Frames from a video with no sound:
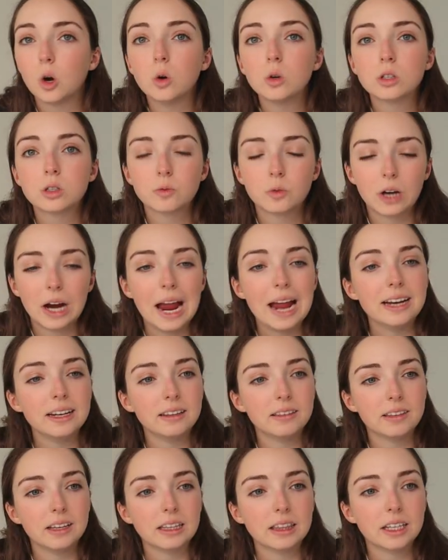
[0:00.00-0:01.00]
goes for
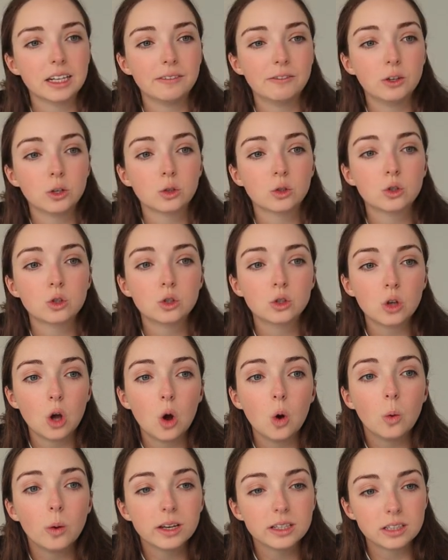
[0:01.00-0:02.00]
anything, but if you're
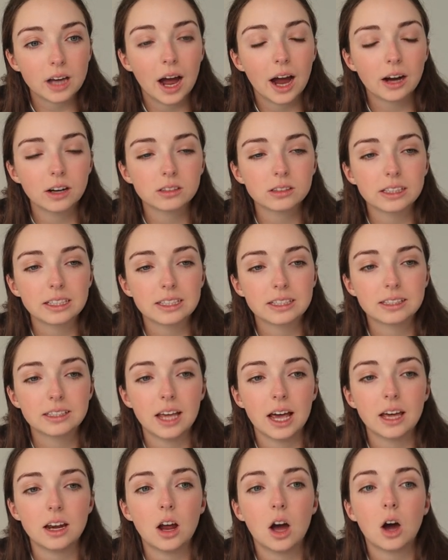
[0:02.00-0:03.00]
so entirely
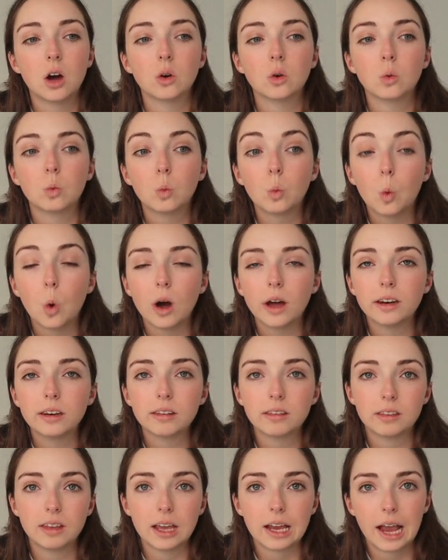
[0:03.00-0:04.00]
set on
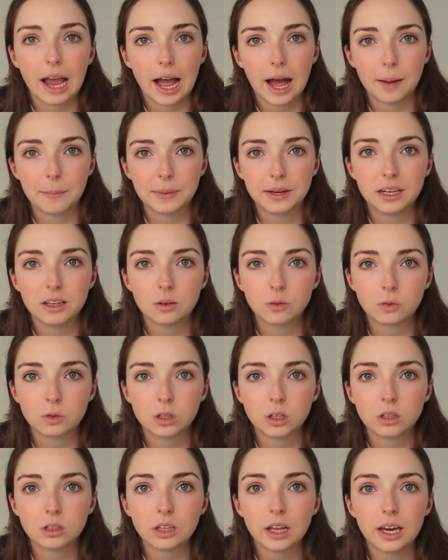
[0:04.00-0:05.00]
one thing happening
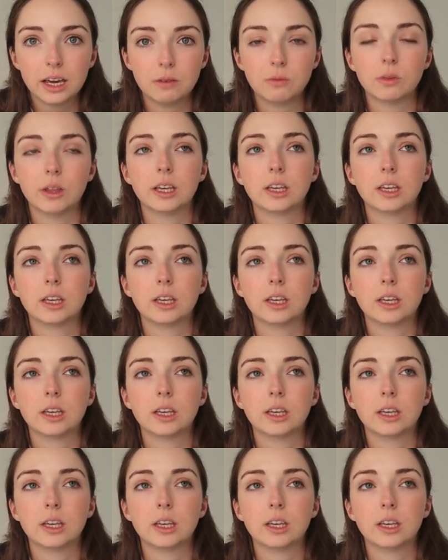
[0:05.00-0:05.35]
for your life,